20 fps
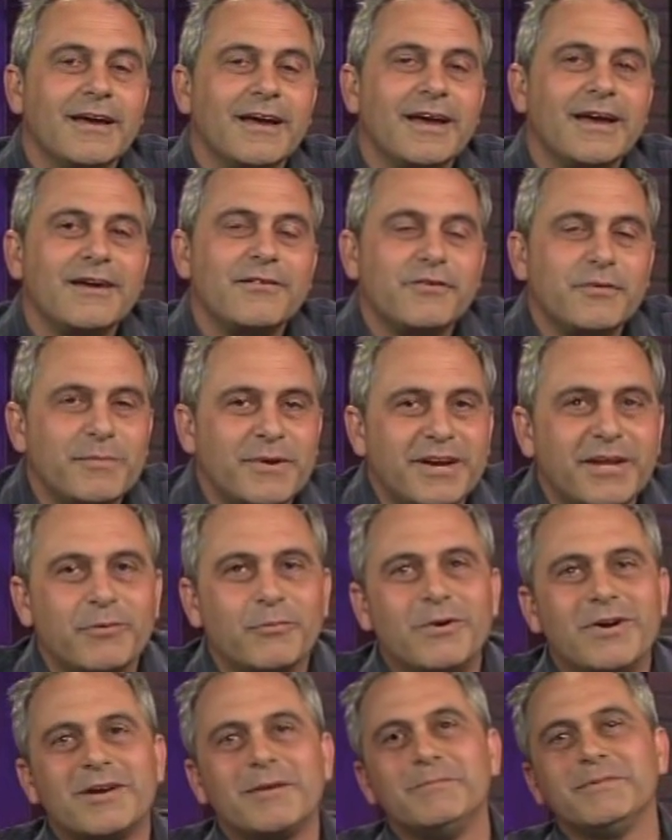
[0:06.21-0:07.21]
Hi everybody,
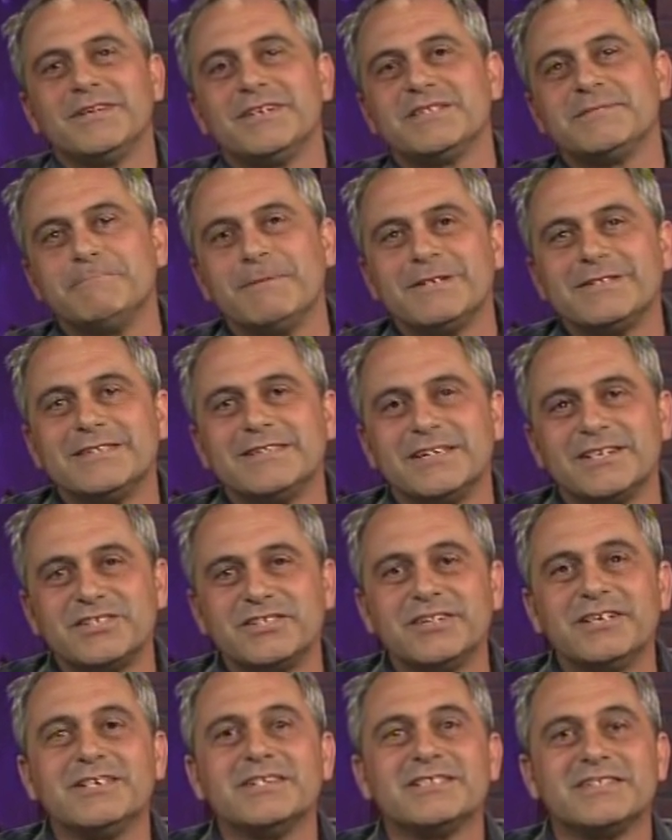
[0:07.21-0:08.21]
welcome to this month's
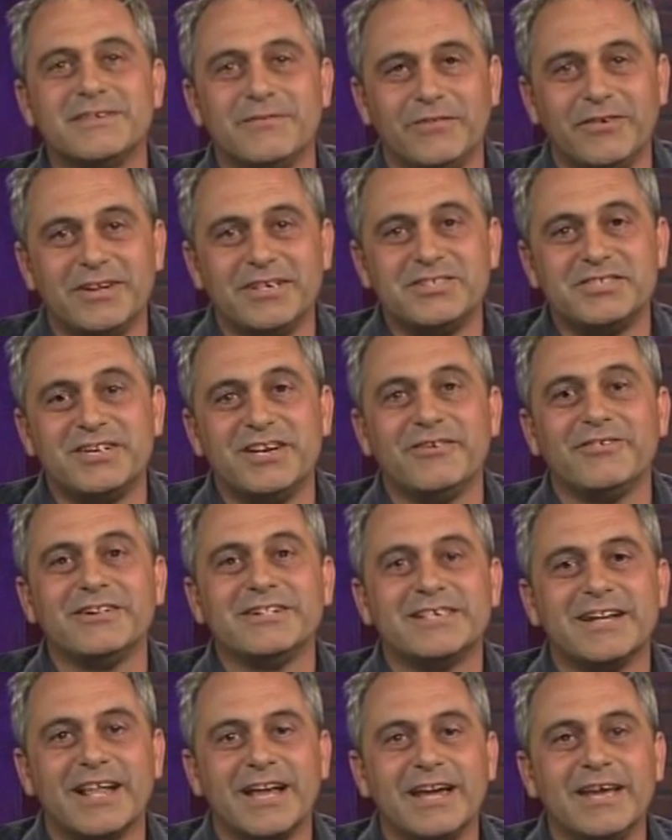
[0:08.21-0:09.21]
edition of Civil Engineering
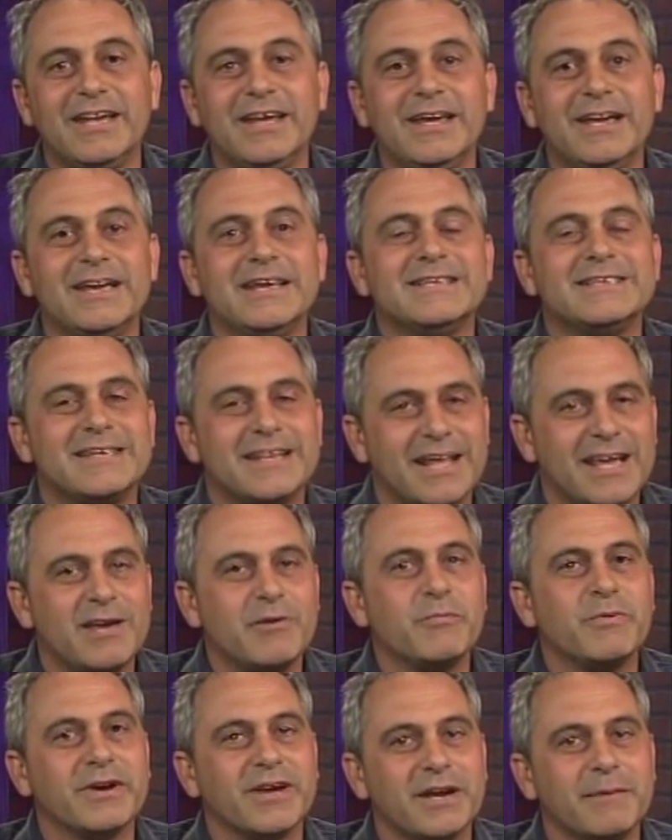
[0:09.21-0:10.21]
Today. Today
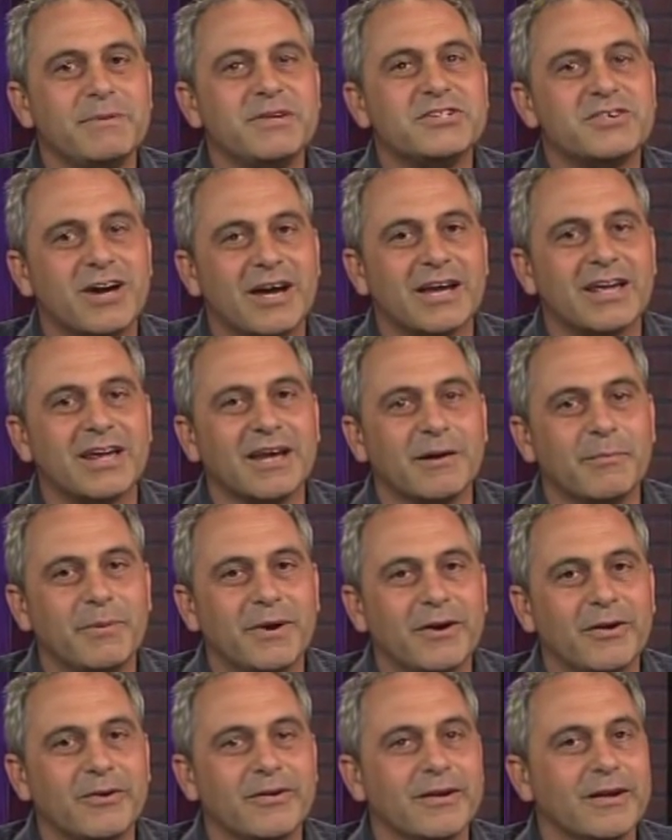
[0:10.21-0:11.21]
we're going to be talking
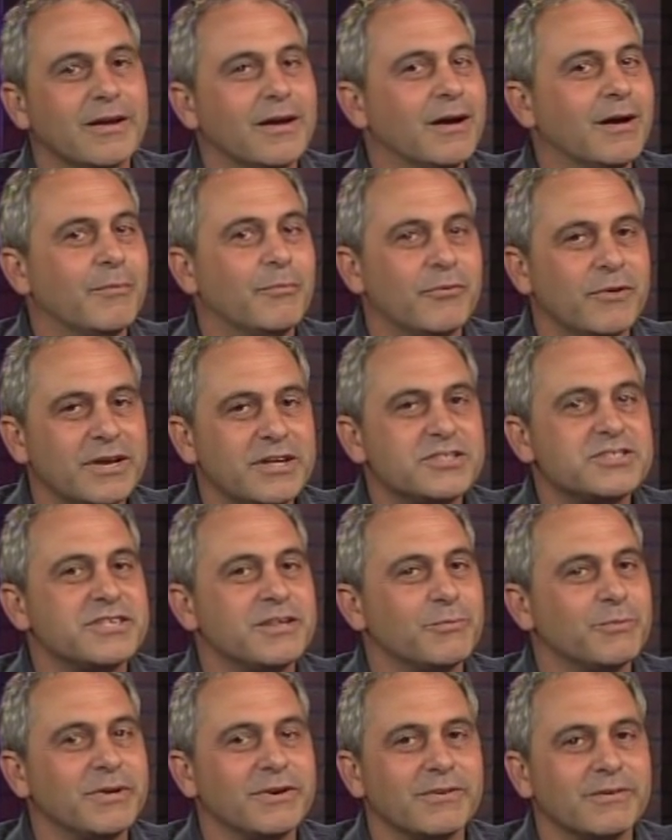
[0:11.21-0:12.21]
about a bridge
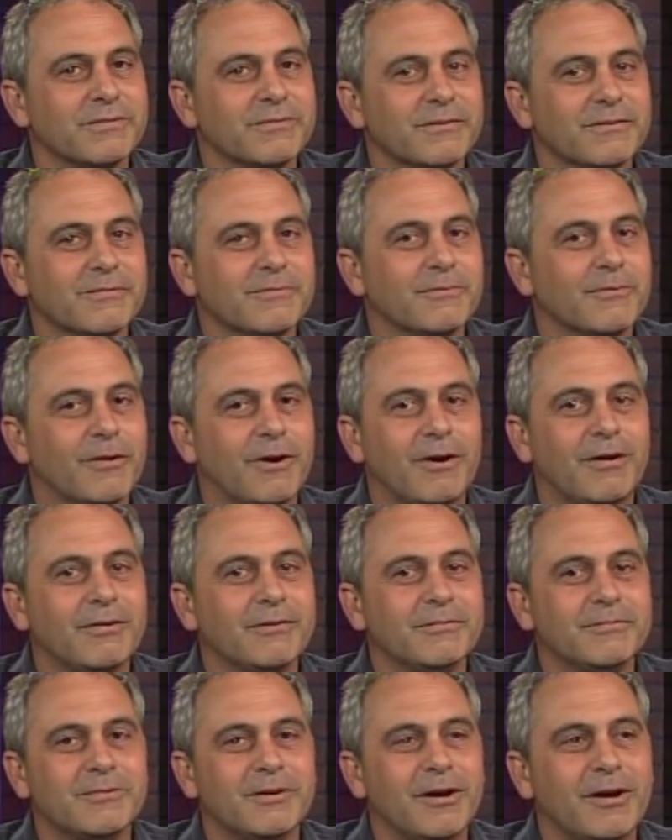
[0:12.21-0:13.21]
that we are
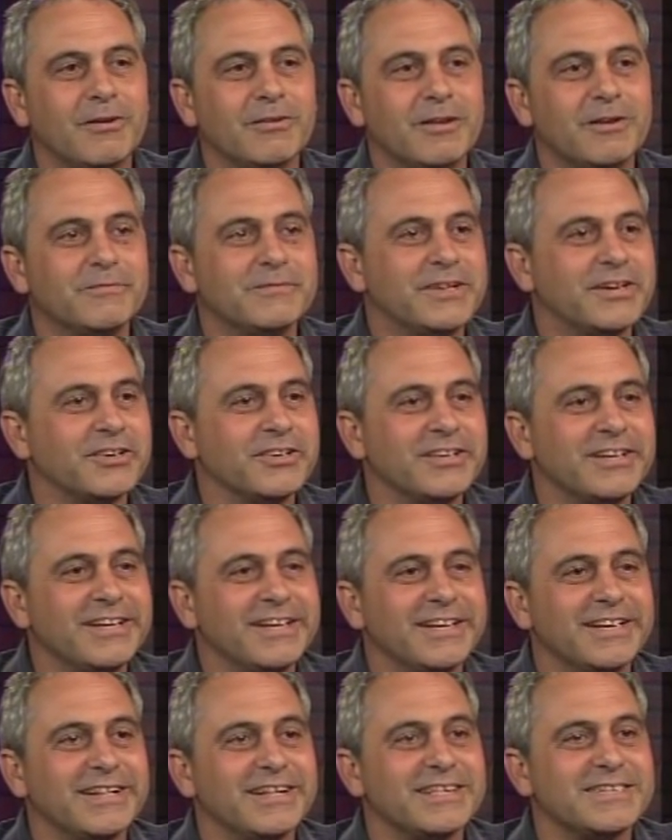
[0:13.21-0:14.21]
all love dearly,
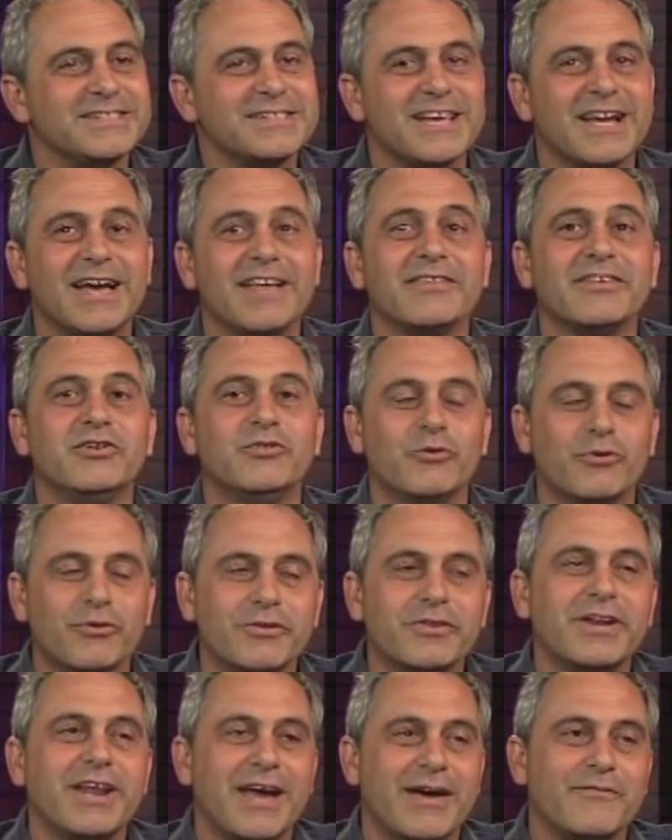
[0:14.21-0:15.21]
and it's the
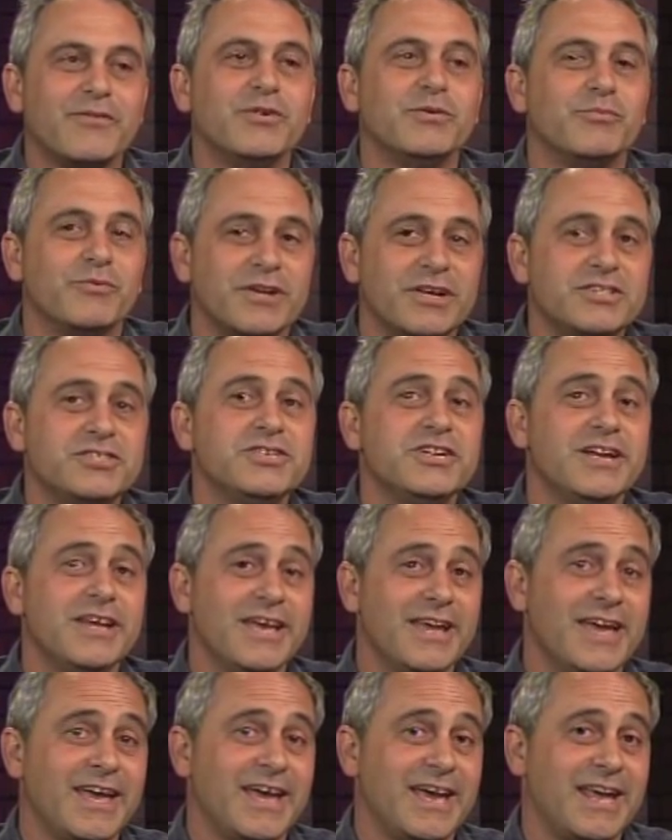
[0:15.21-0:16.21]
Northern Avenue Bridge.
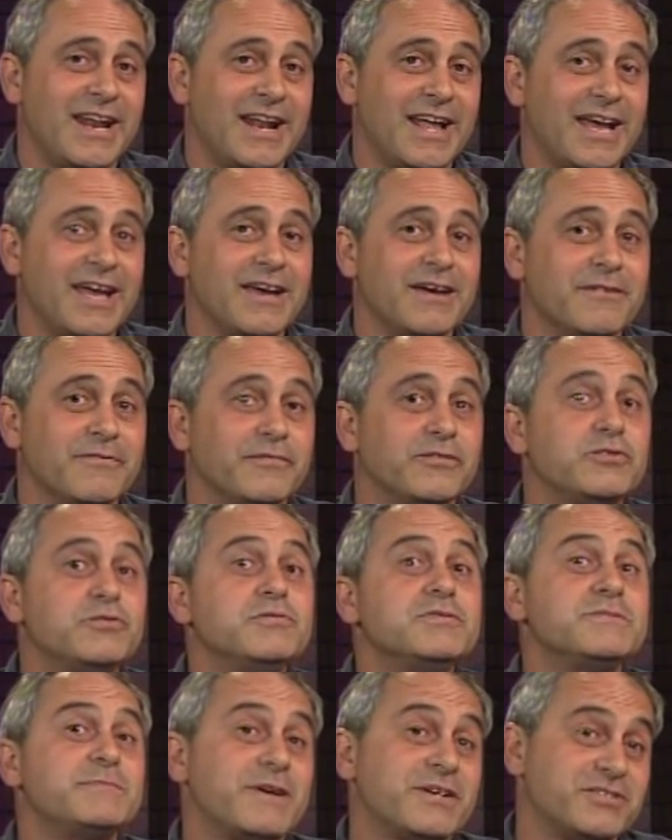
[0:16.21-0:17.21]
And I have two
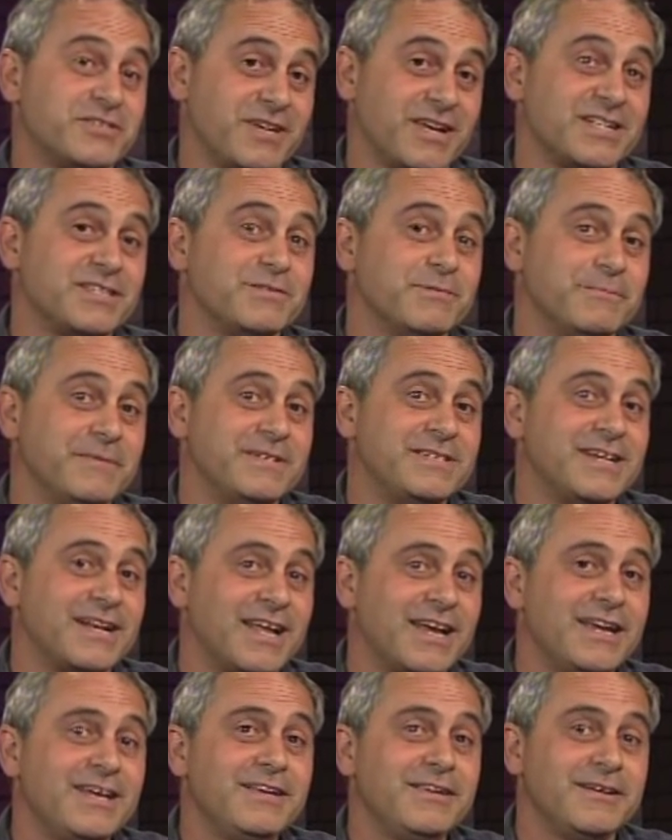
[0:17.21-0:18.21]
special guests with me
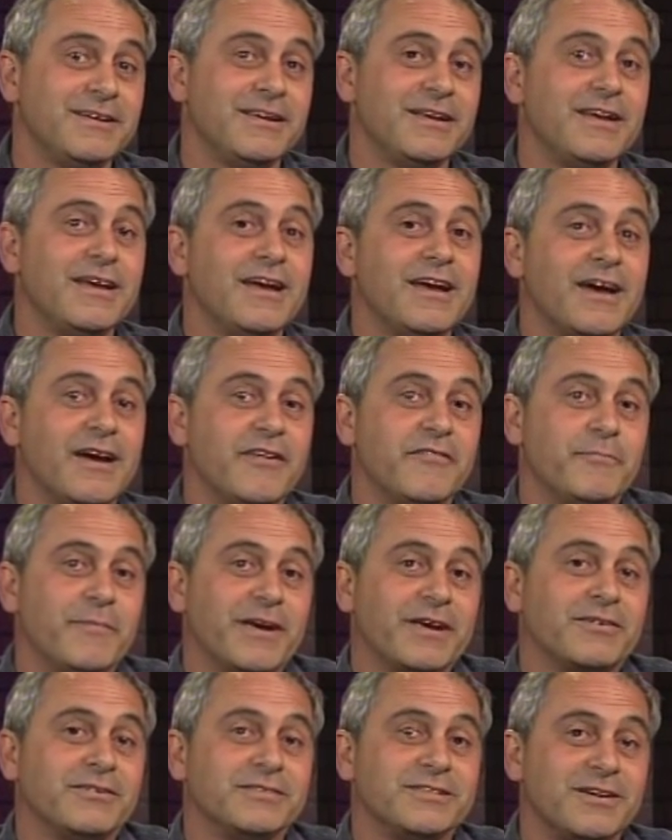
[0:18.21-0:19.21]
today. I have
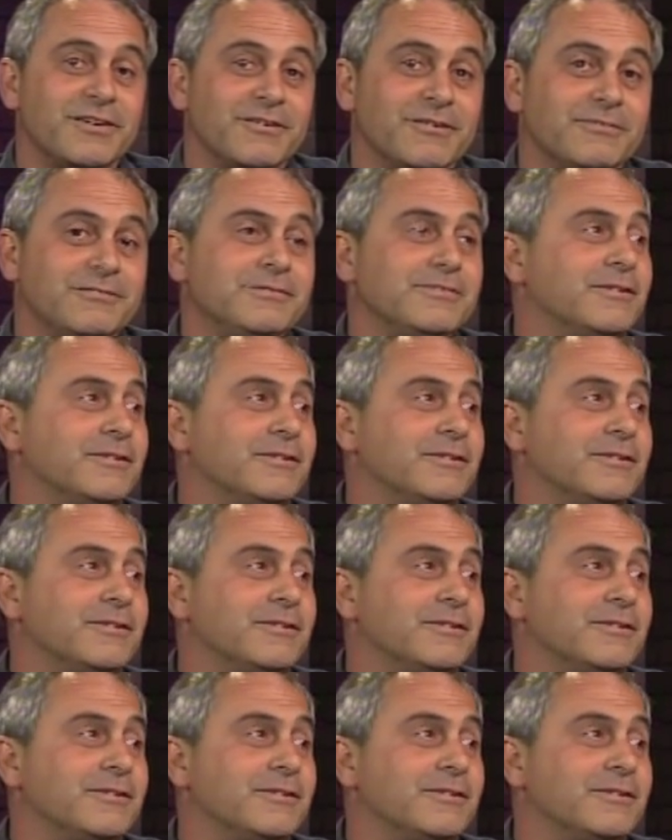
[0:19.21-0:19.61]
Michael Tyrrell